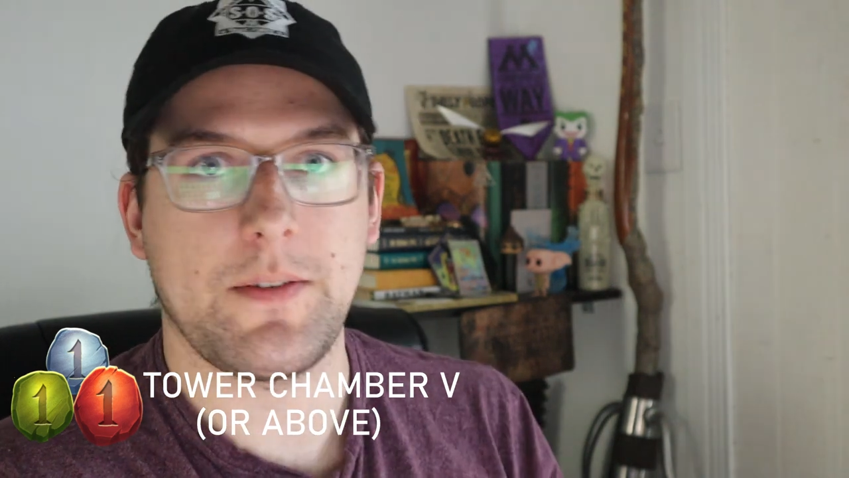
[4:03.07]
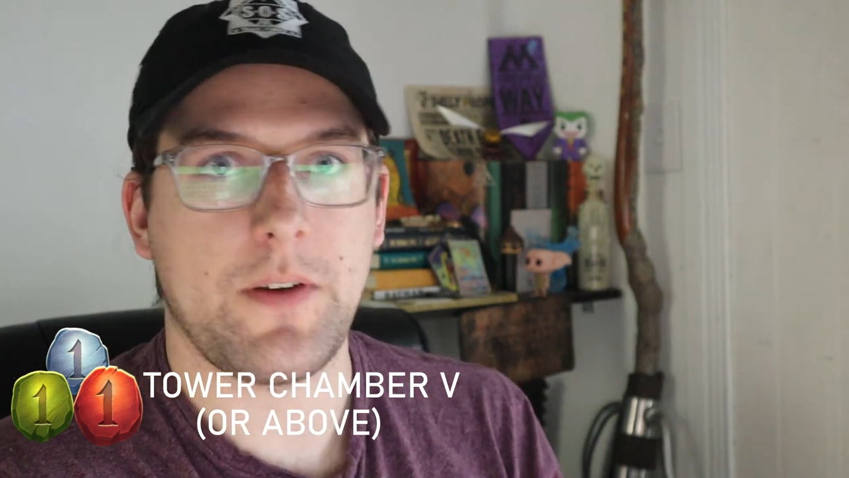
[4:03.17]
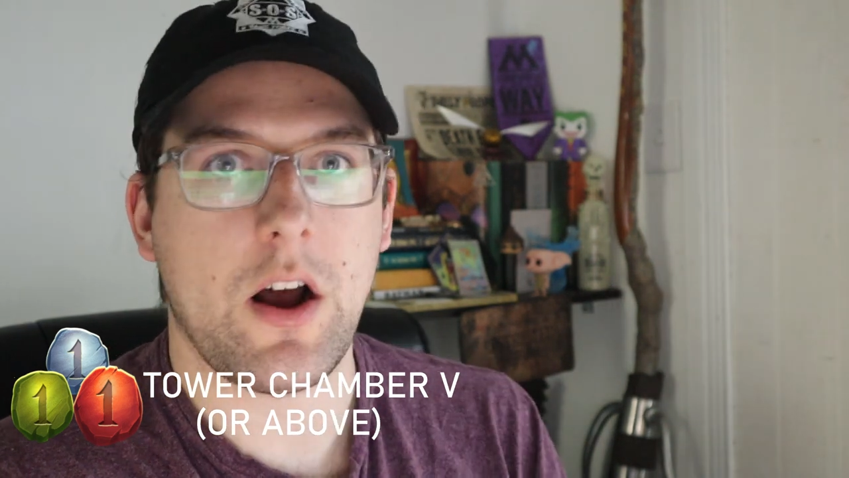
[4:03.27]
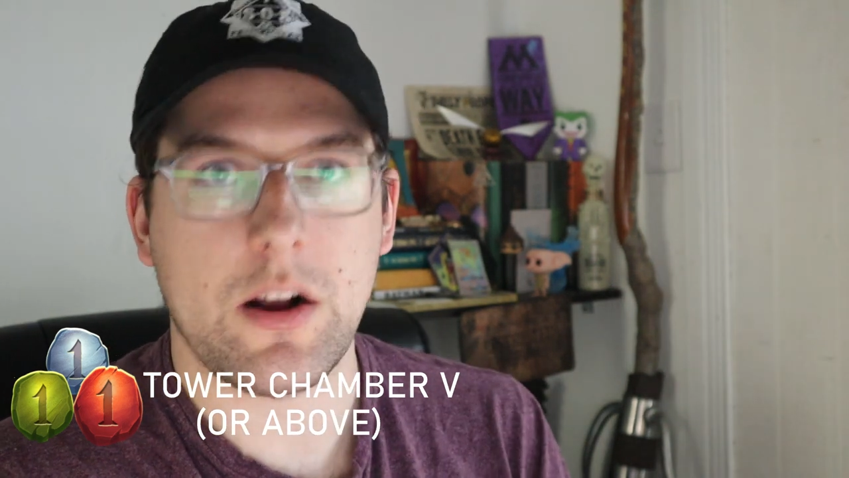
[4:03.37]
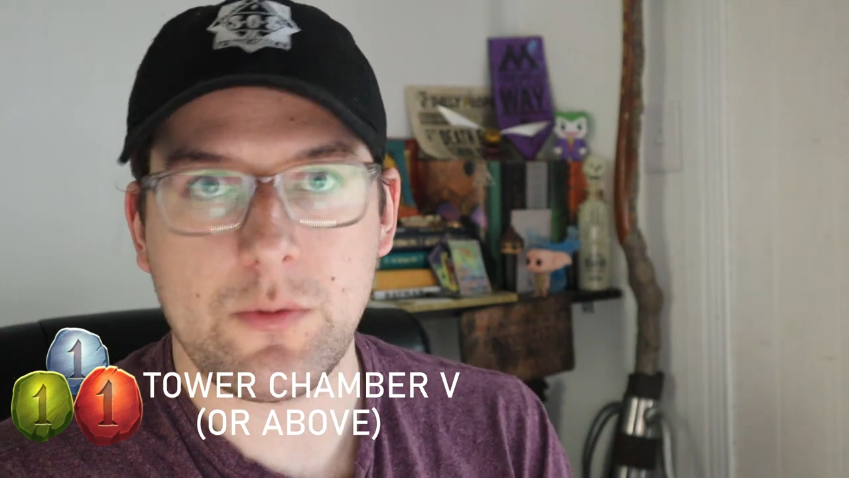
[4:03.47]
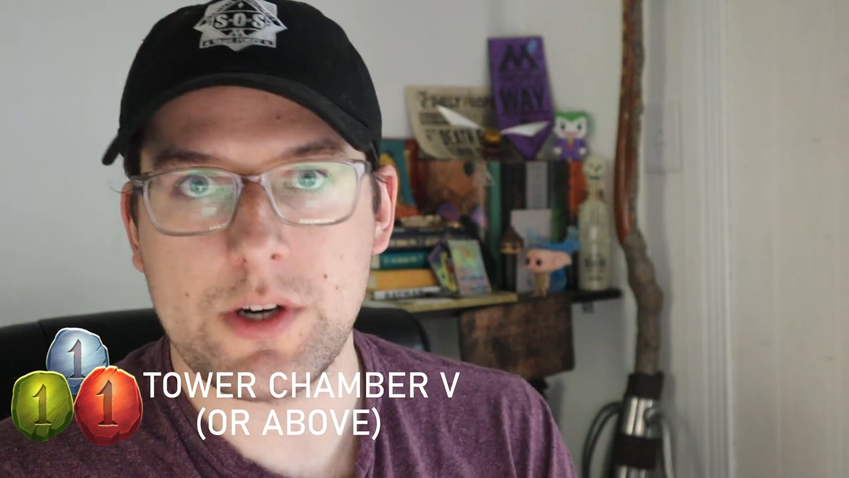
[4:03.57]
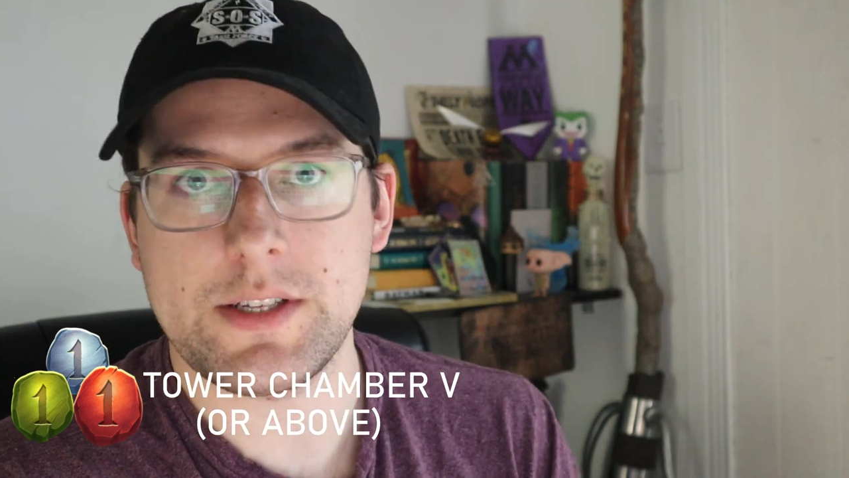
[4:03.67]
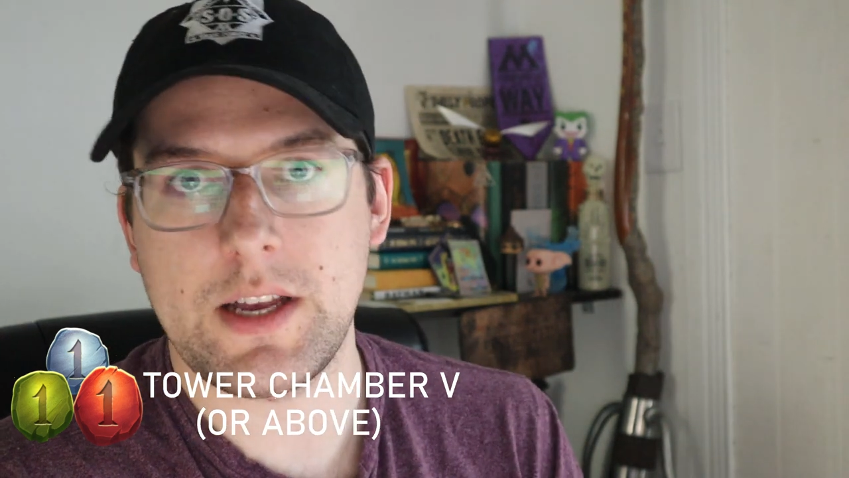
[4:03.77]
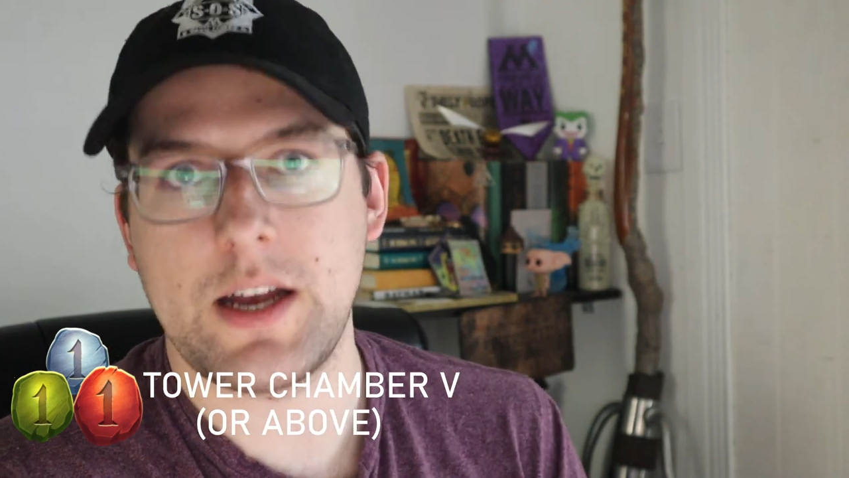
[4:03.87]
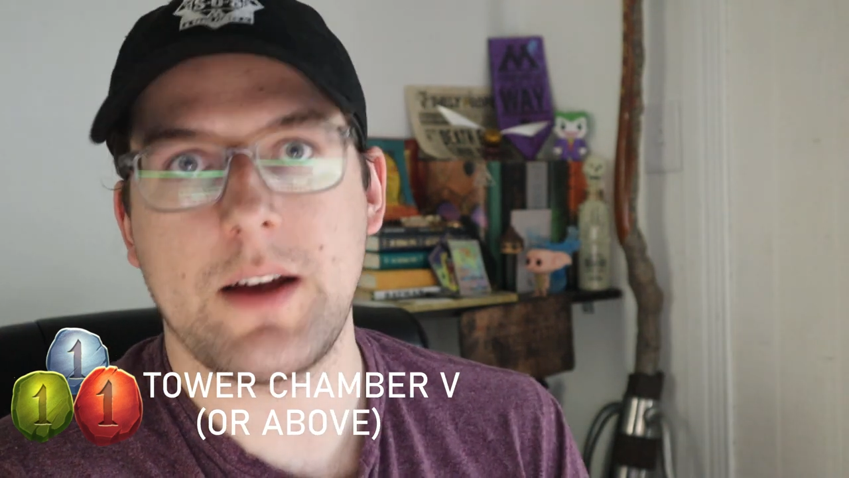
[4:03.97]
of
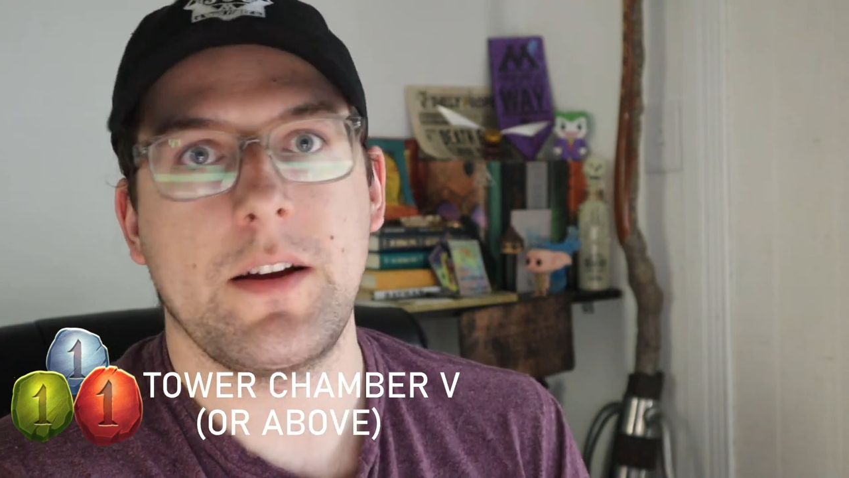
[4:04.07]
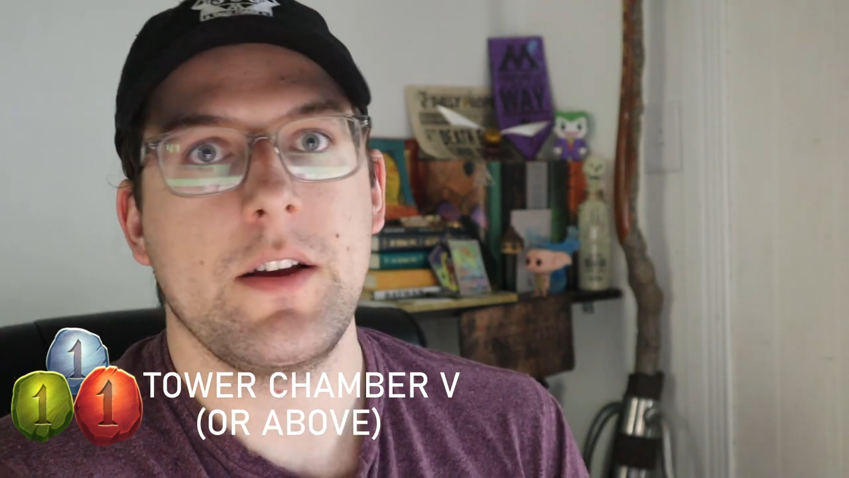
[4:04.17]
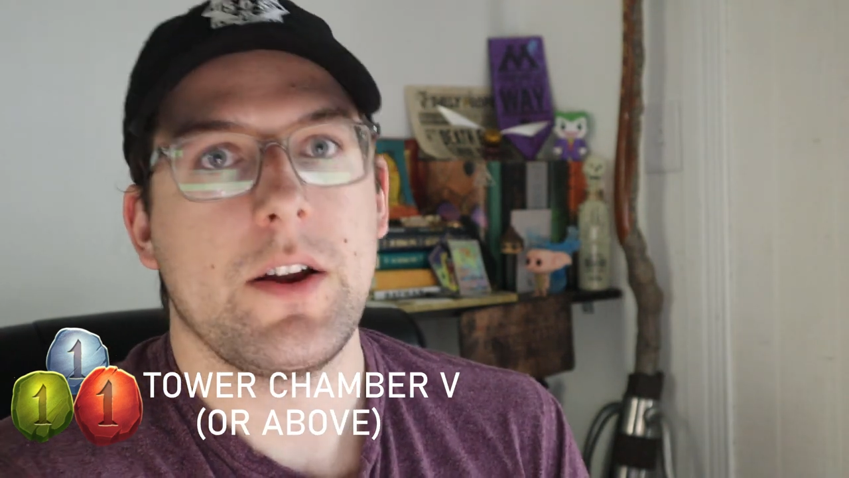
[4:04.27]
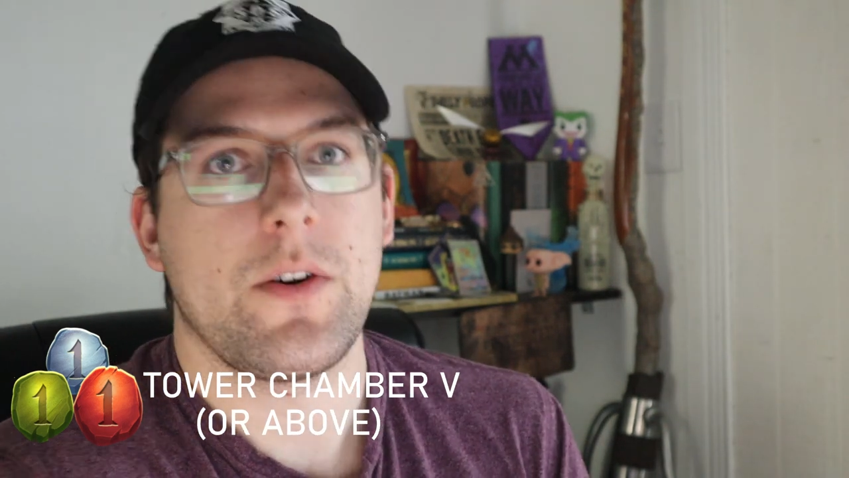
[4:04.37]
Hogwarts uh,